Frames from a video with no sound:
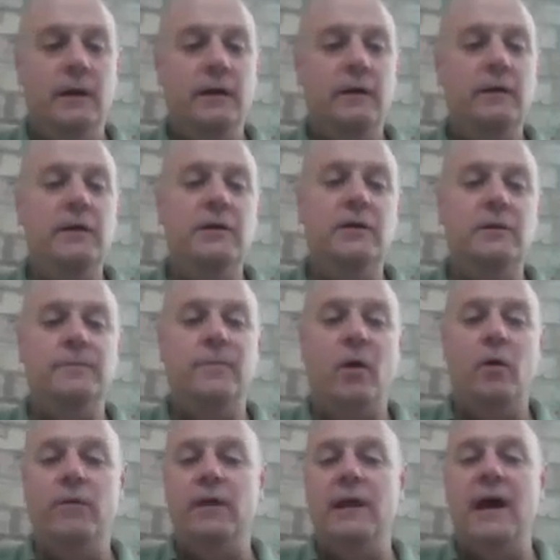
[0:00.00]
Here,
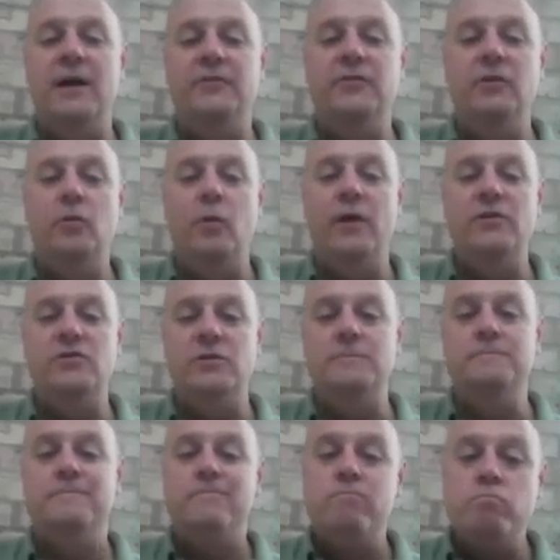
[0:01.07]
the last equation,
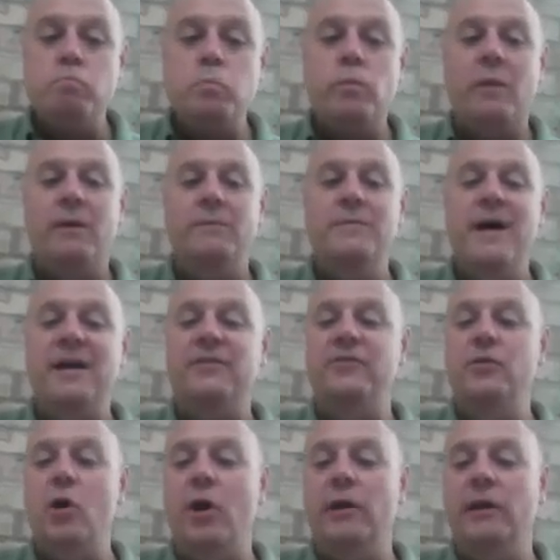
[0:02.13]
that's
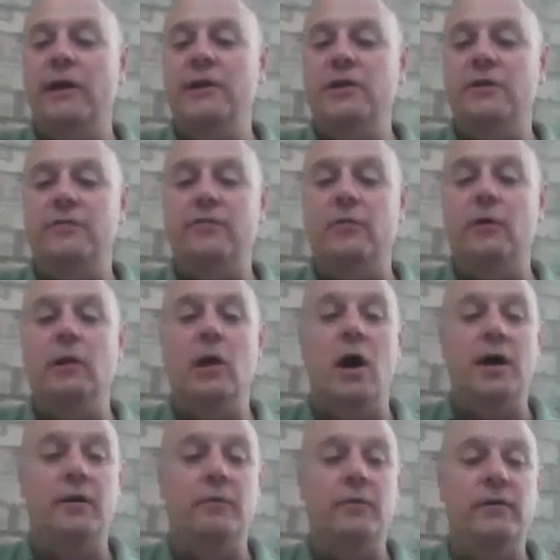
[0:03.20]
nonlinear for a
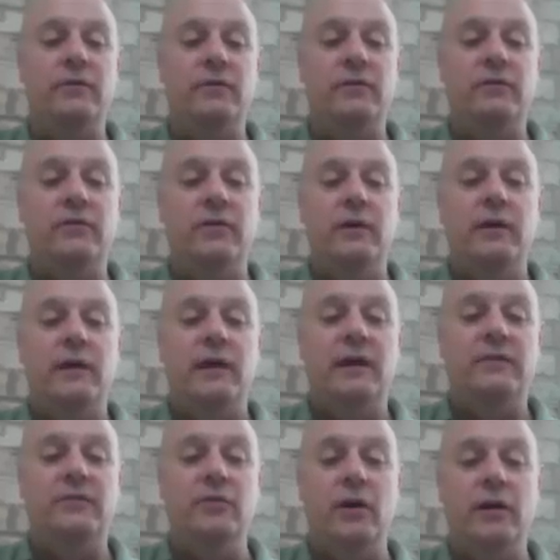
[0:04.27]
lot of reasons.
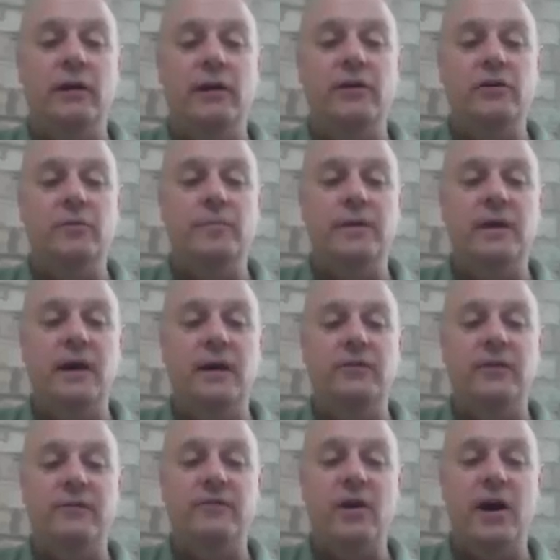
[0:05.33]
It's nonlinear because
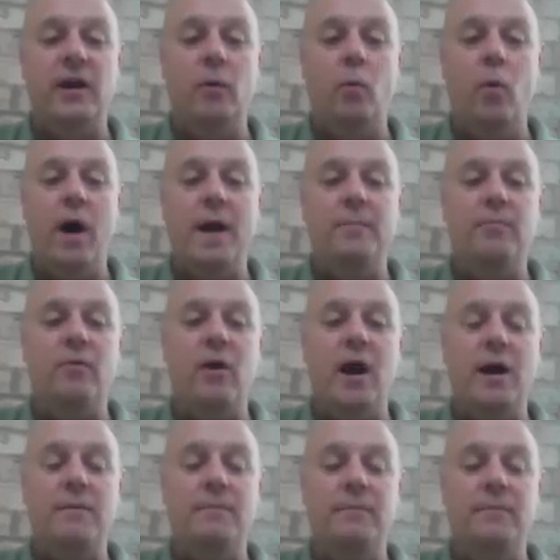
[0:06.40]
I've got a y
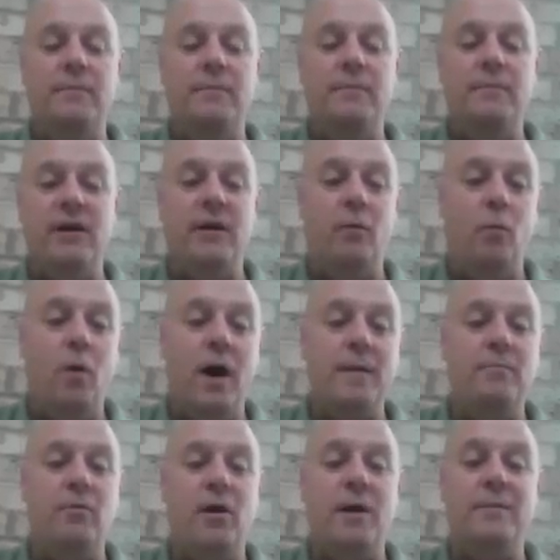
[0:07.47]
prime
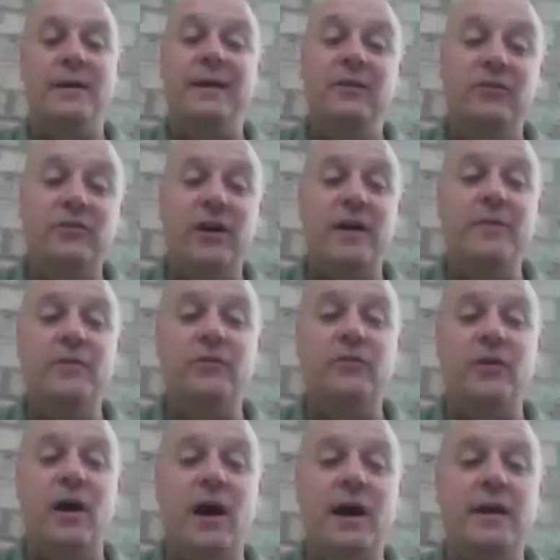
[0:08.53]
inside the
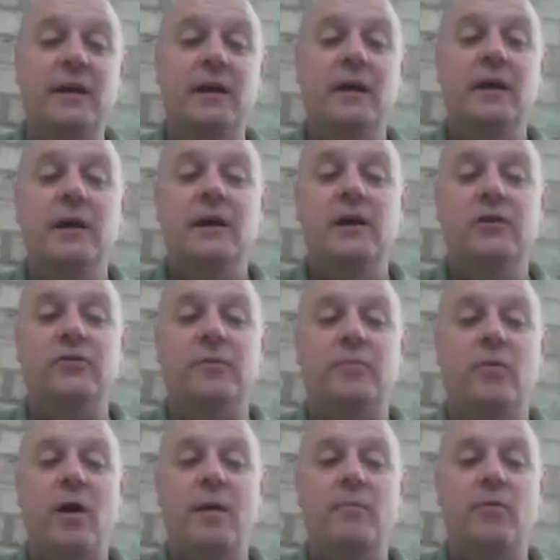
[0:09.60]
sign. Here's a
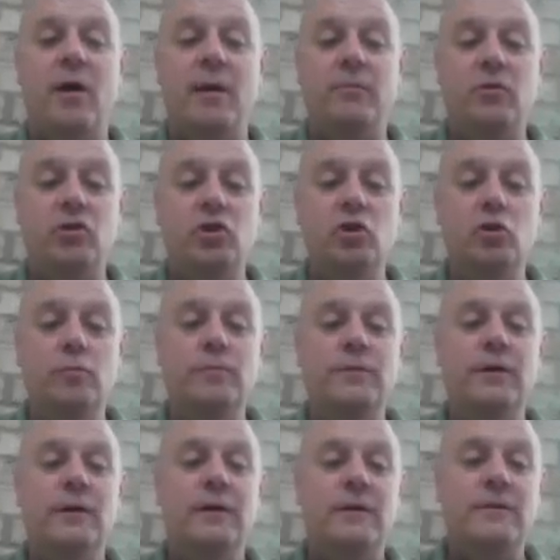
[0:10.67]
prime prime cubed.
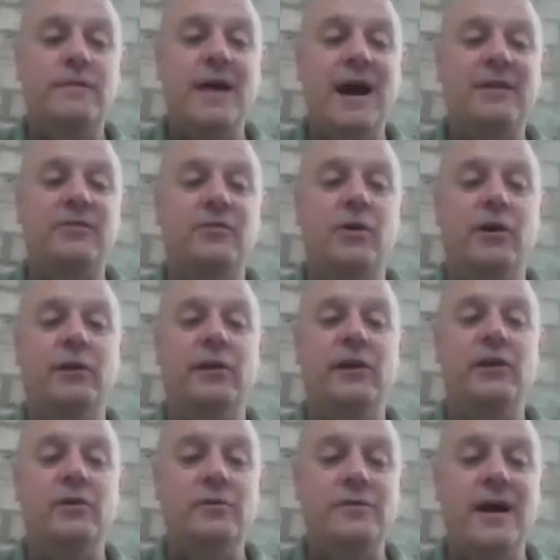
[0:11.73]
That's
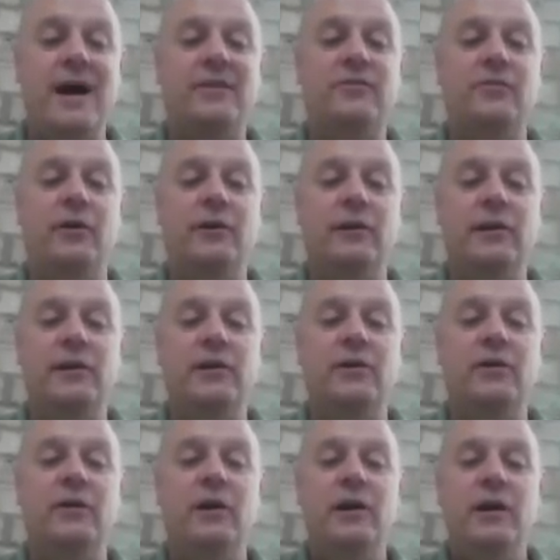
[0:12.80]
nonlinear. That's
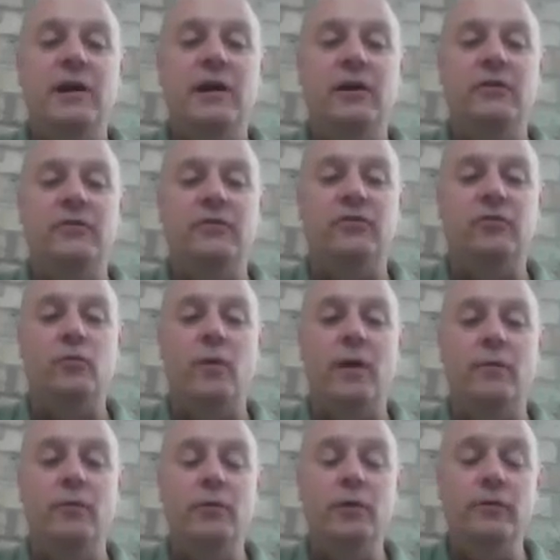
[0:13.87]
nonlinear. Here's the square
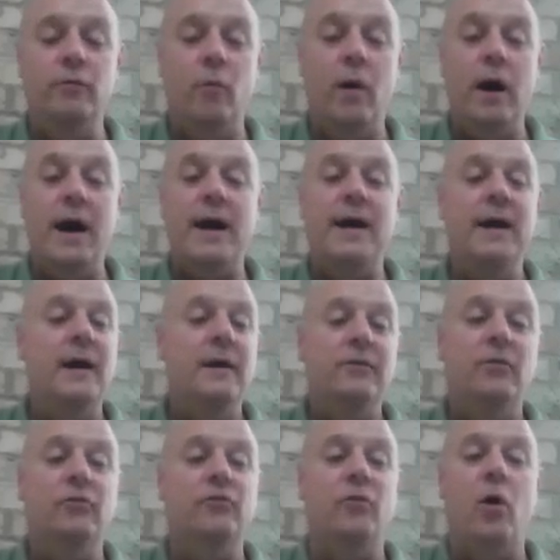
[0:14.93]
root of y.
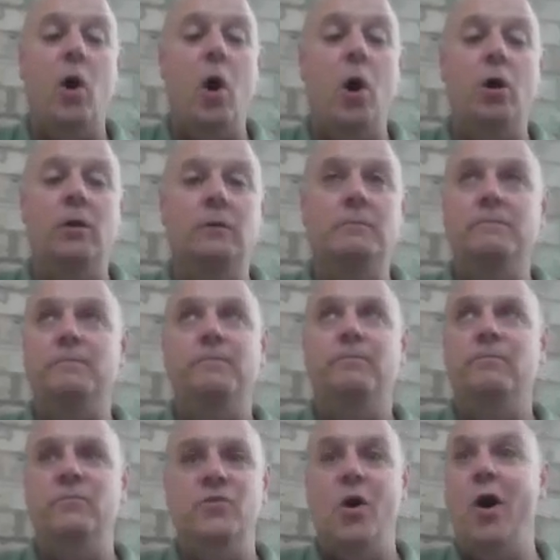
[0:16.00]
Those are all
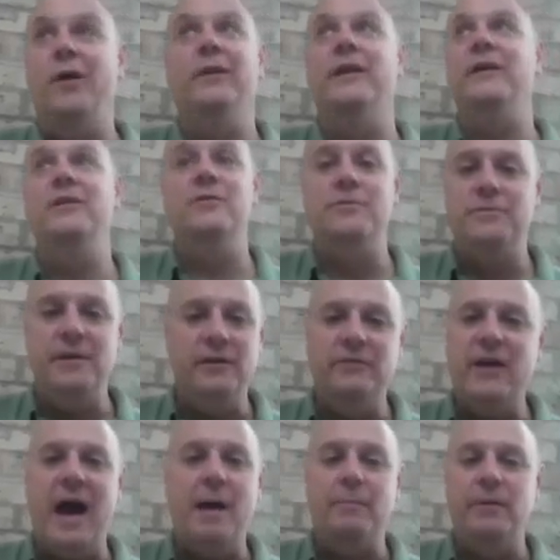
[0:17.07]
nonlinear things
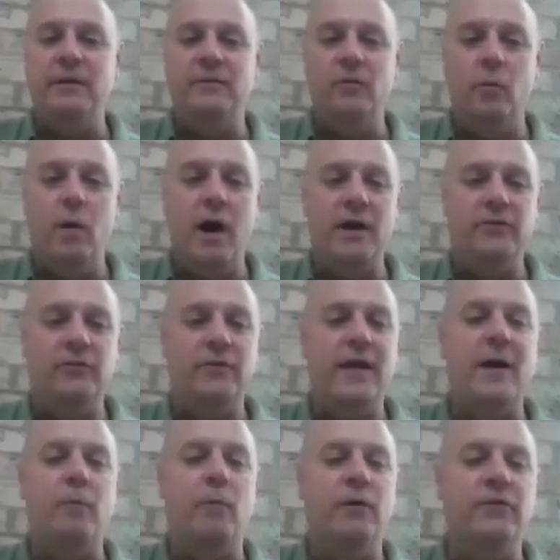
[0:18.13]
happening to y. So
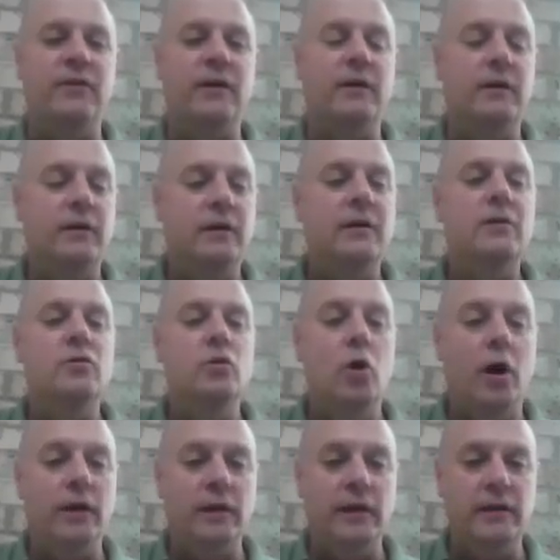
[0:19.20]
that one's a
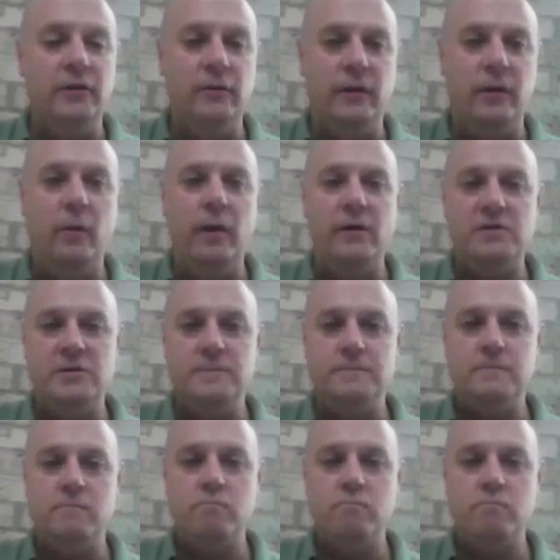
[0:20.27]
nonlinear equation.